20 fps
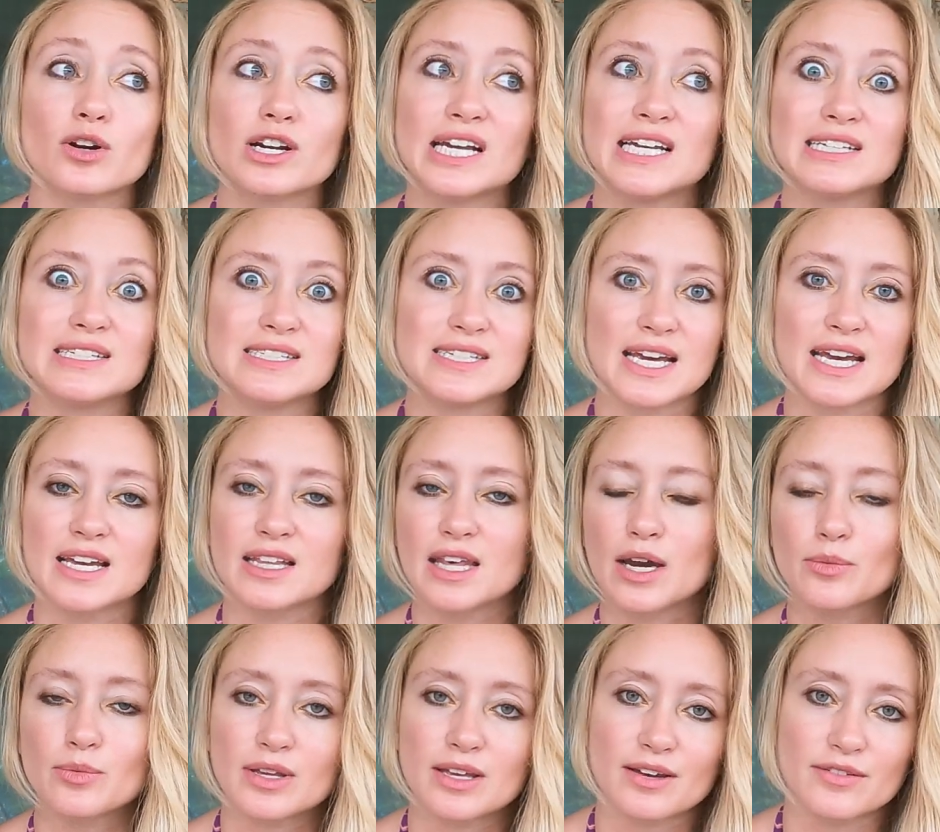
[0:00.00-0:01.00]
or a day
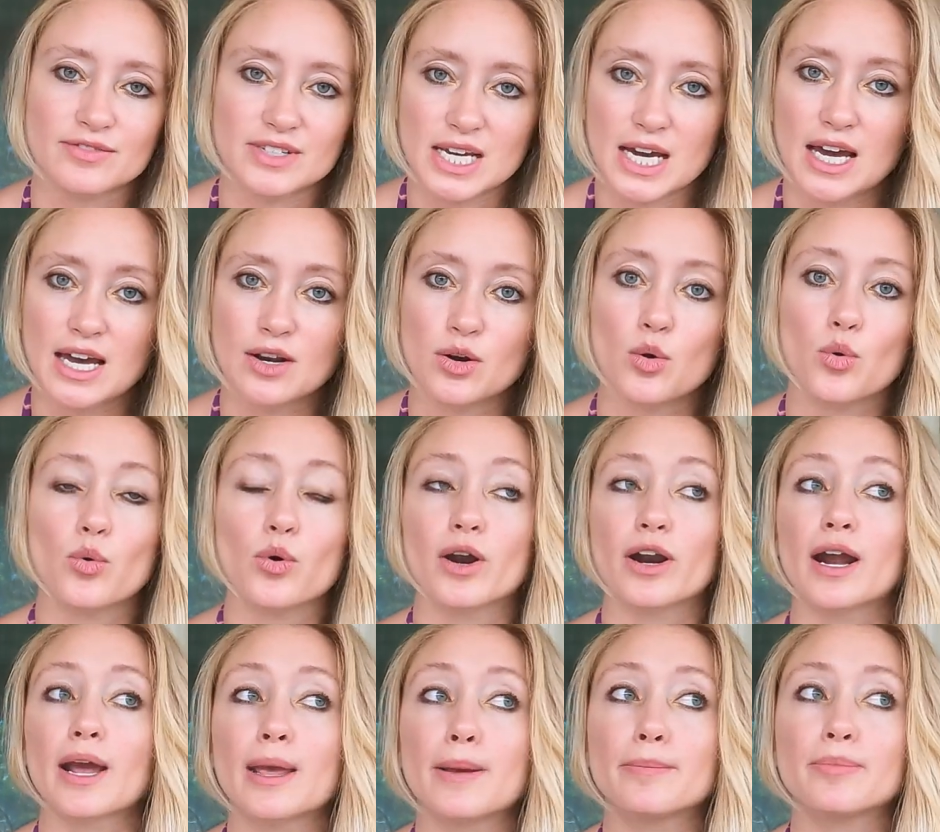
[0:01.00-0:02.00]
that we have done,
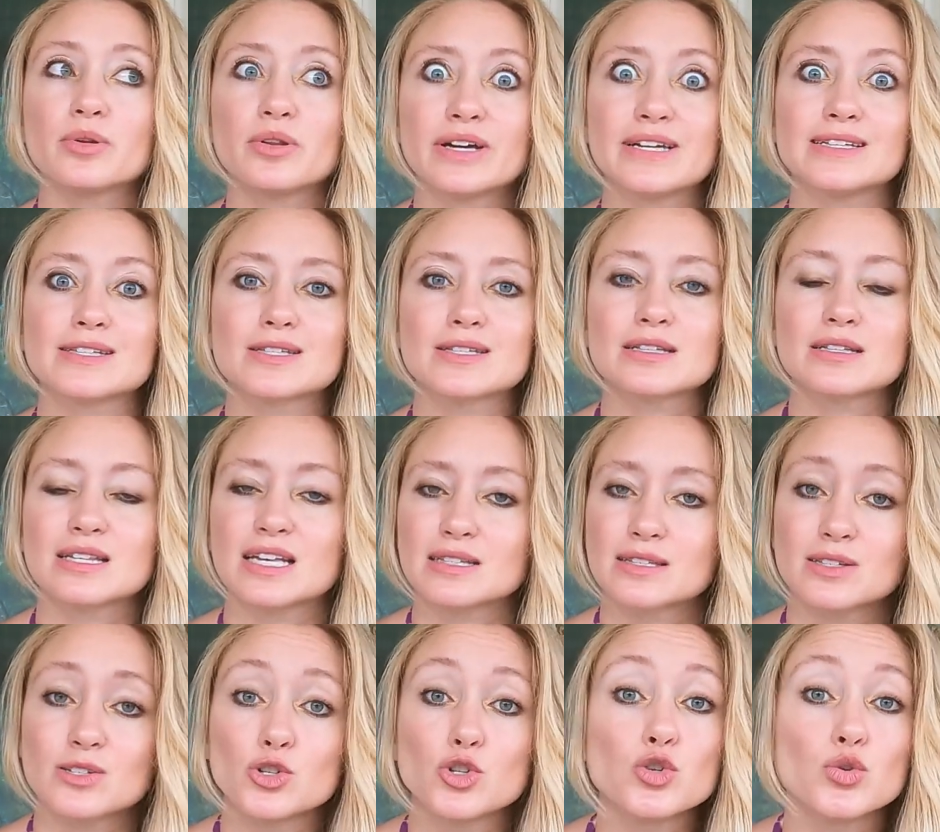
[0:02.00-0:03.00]
or a place
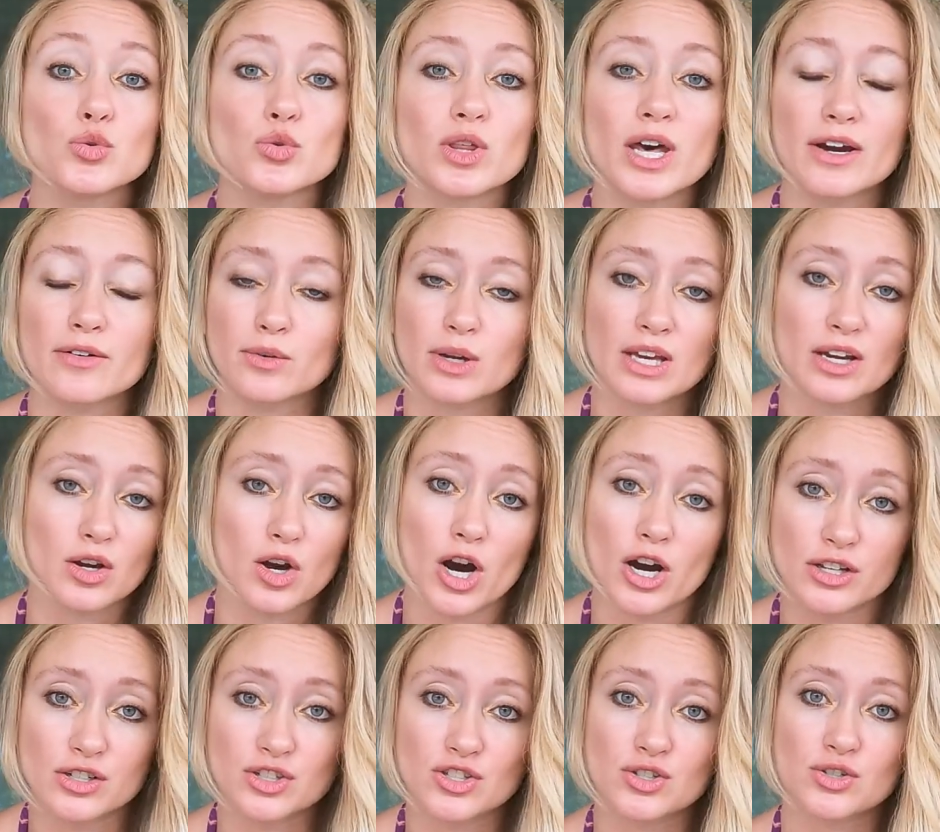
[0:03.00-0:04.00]
that's new that we have
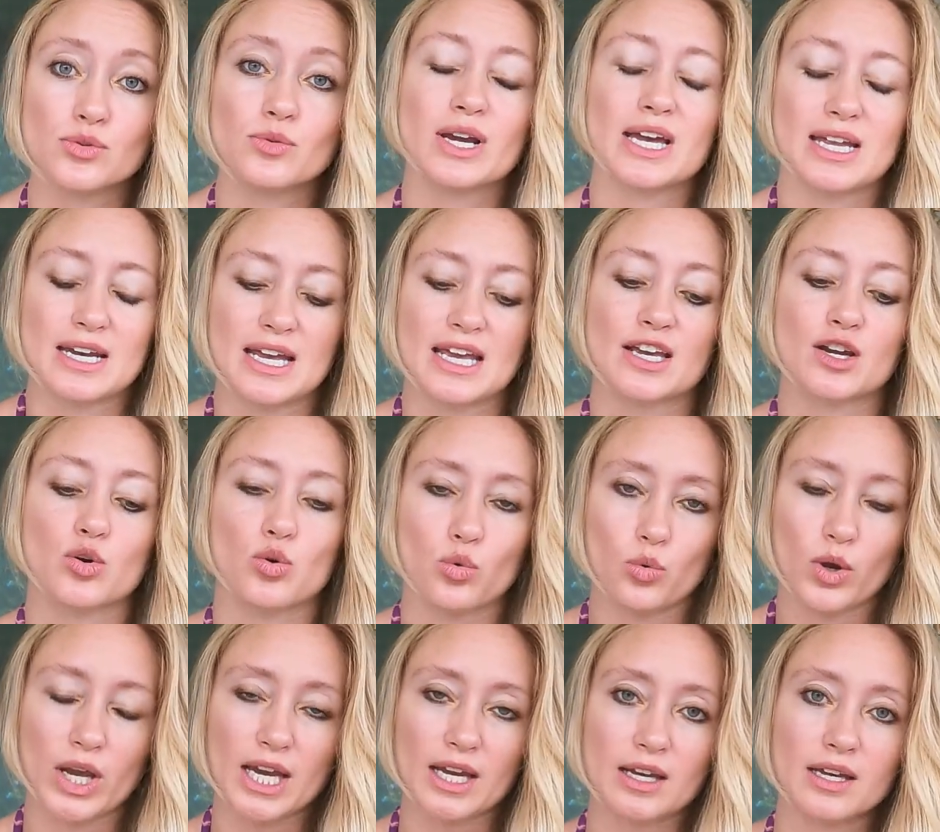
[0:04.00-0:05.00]
gone to in a
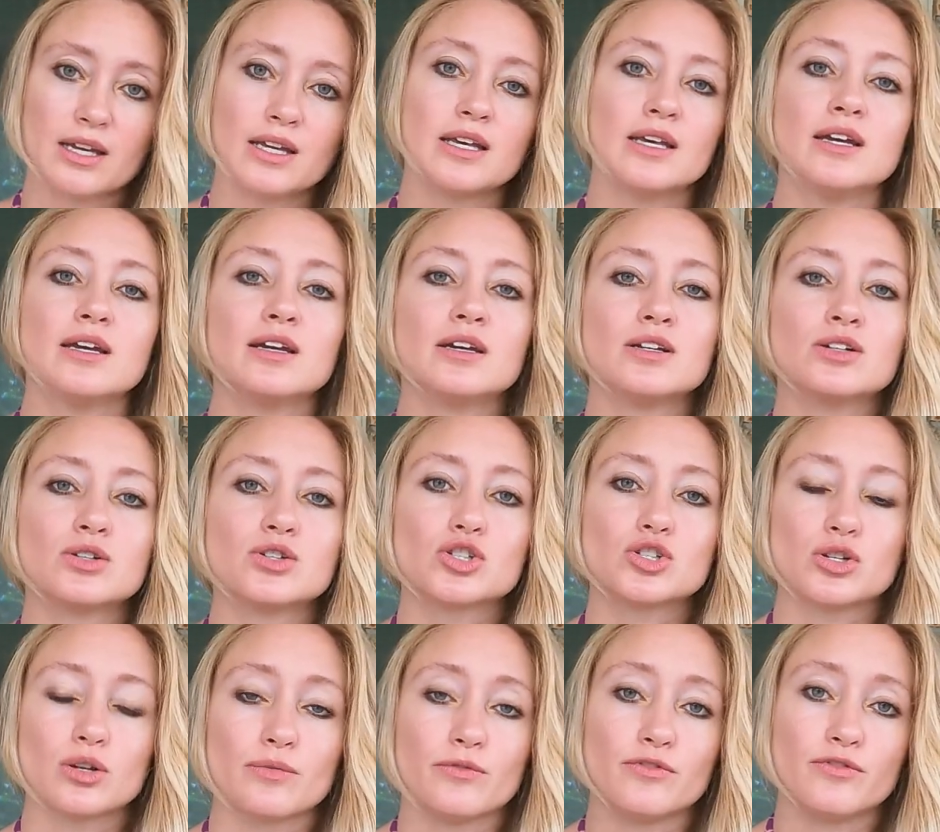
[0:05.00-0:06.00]
quick
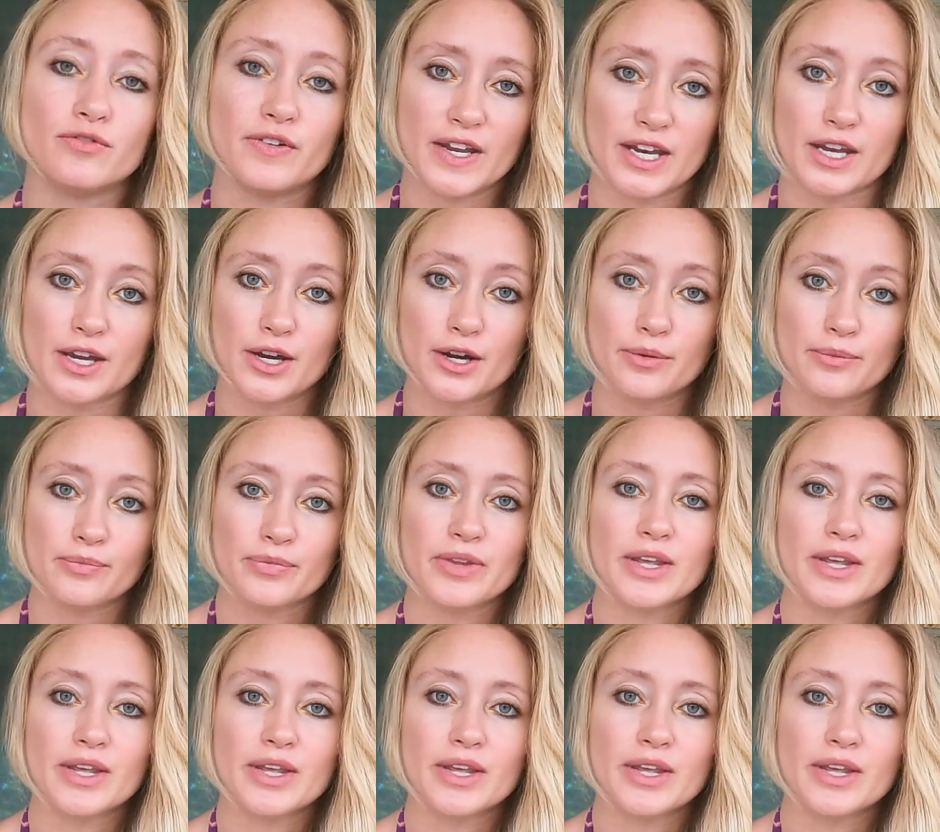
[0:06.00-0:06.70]
video.